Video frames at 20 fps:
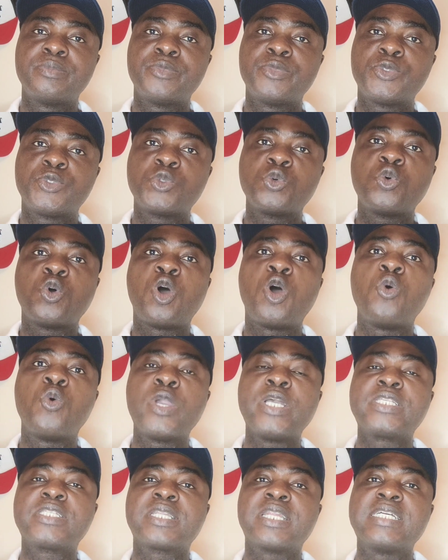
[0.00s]
So
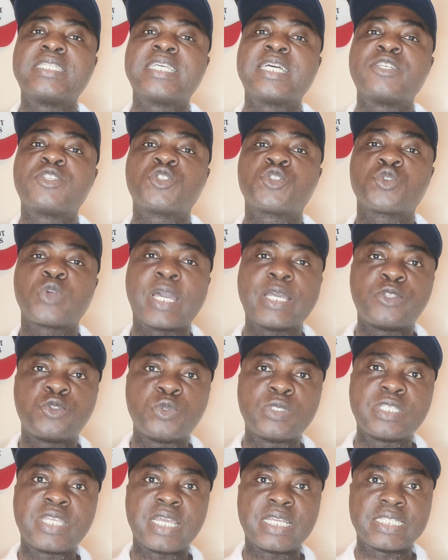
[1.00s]
always let us try to
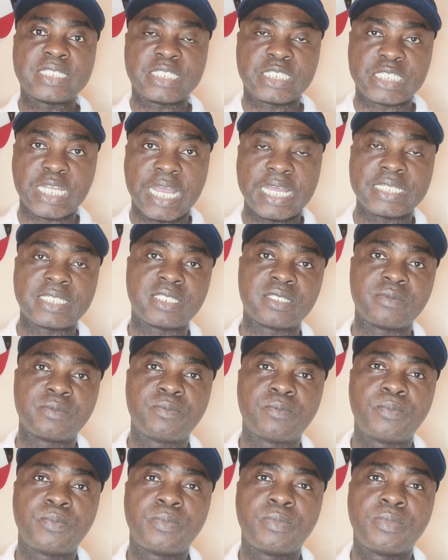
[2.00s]
take charge
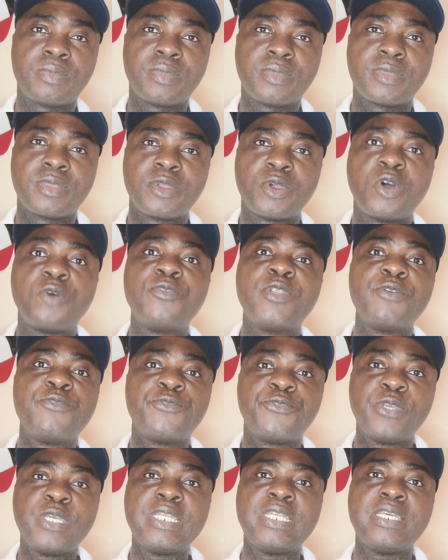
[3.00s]
of the
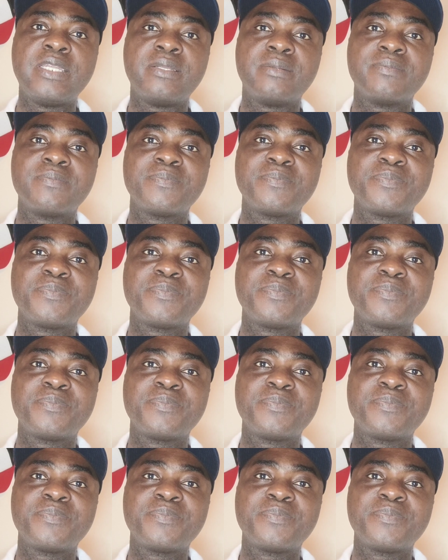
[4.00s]
feeding.